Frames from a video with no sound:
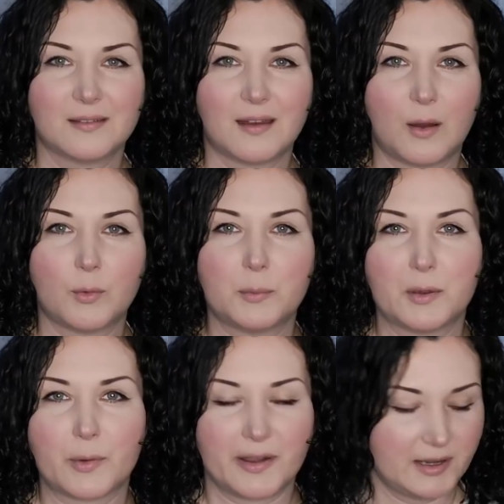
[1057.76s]
I will be
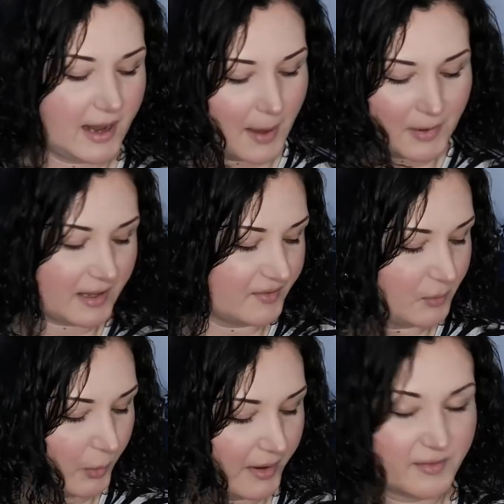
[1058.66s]
wearing it. I might
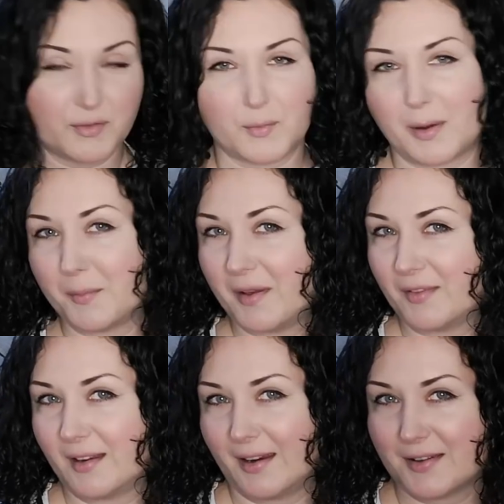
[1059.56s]
even wear it for one of my
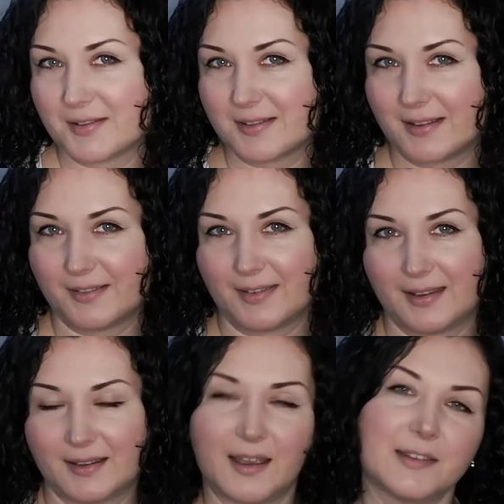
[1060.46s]
videos, I
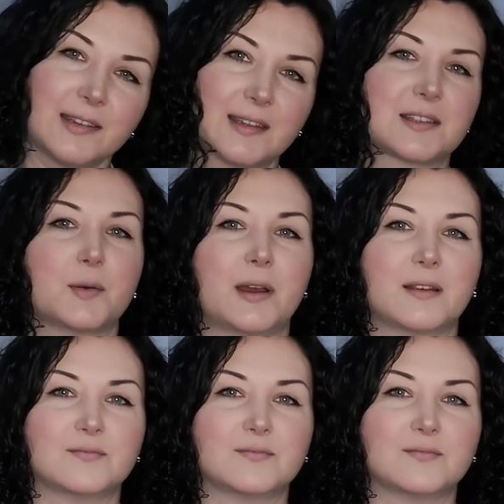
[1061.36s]
think. I think it's quite